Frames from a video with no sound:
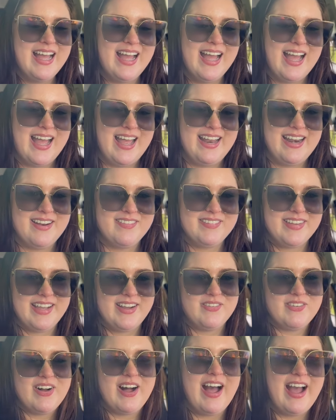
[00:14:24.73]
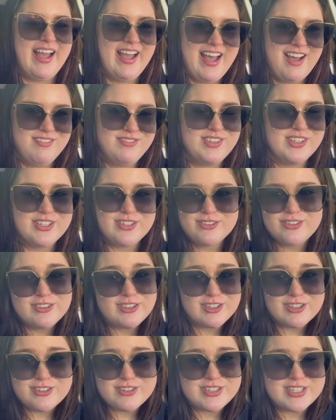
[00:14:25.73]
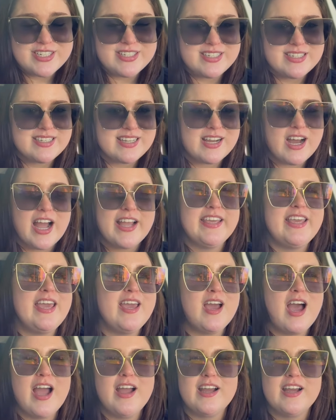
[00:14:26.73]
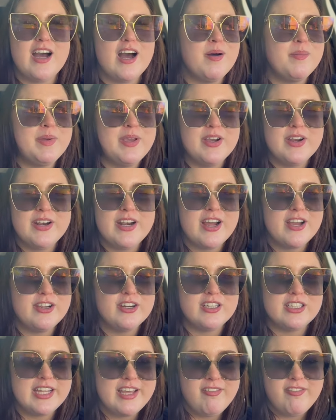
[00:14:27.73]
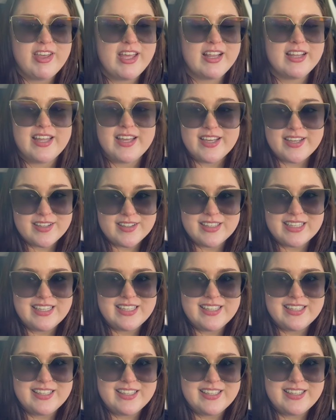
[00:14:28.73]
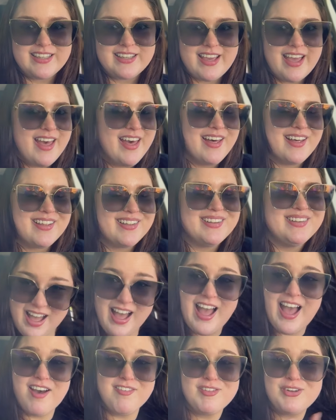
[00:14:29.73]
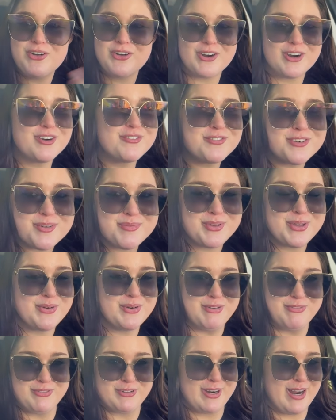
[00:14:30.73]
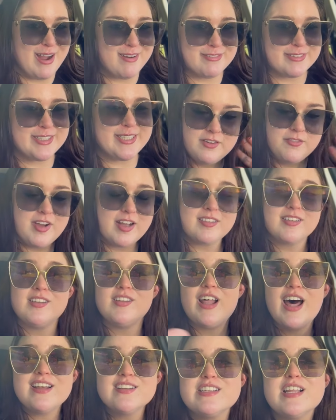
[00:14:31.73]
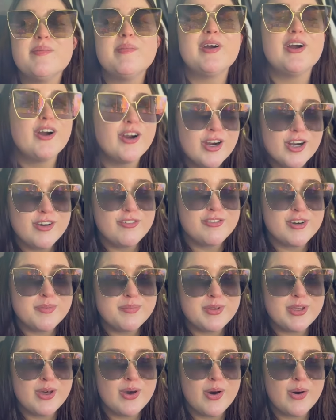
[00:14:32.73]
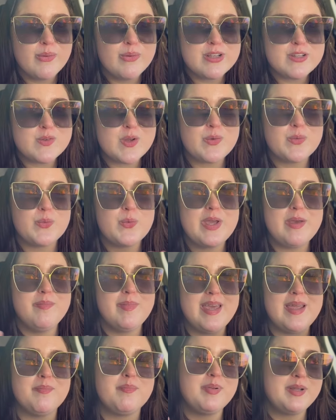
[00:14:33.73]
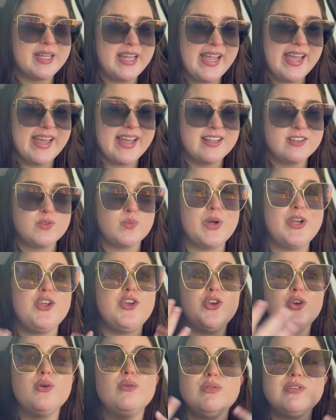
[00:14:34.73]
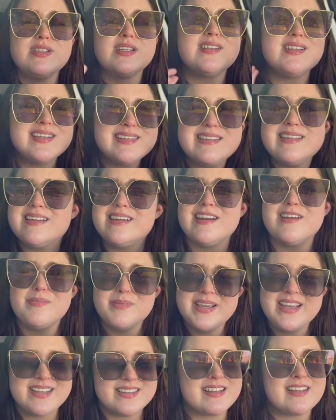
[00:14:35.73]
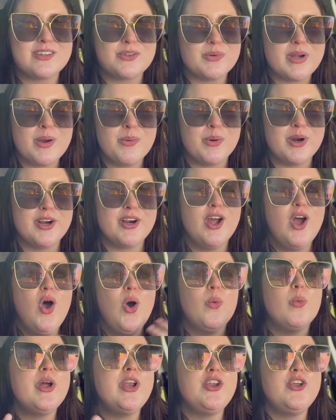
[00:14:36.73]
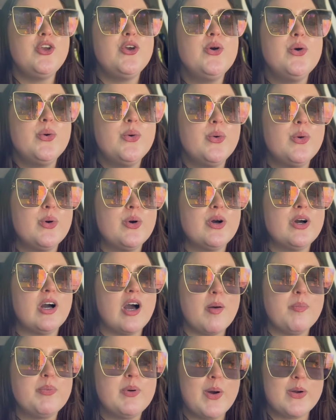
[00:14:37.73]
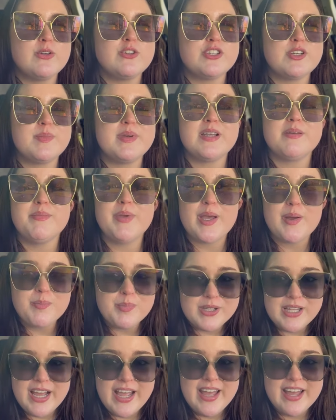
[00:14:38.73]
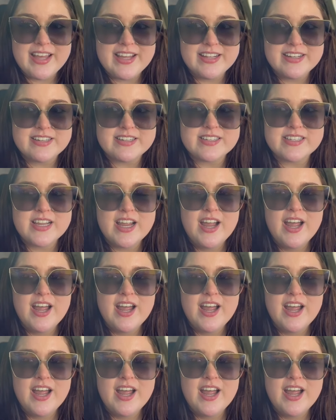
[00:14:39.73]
and I'm like, well, I have to go to groceries. He's like, I come here and now you're leaving. Like, yeah, I haven't heard from you in forever. In fact, the last time I heard from you was when we made plans, when you solicited me, is that the right word? When you approached me to make plans